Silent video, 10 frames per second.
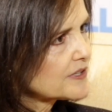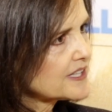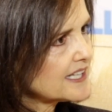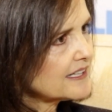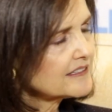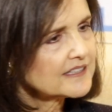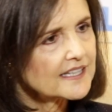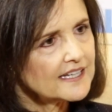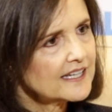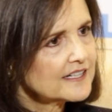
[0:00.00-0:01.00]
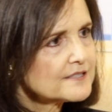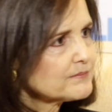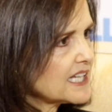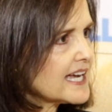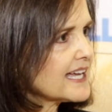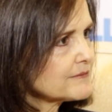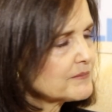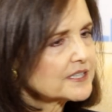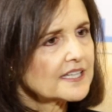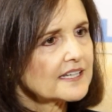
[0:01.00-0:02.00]
when they needed to plant,
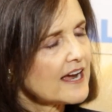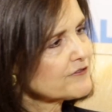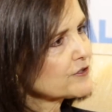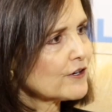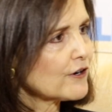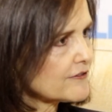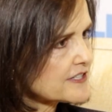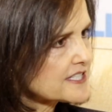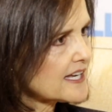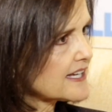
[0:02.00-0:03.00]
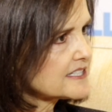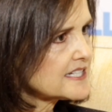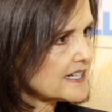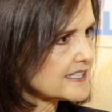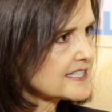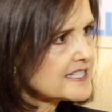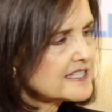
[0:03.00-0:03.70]
but then after the harvest they had tons.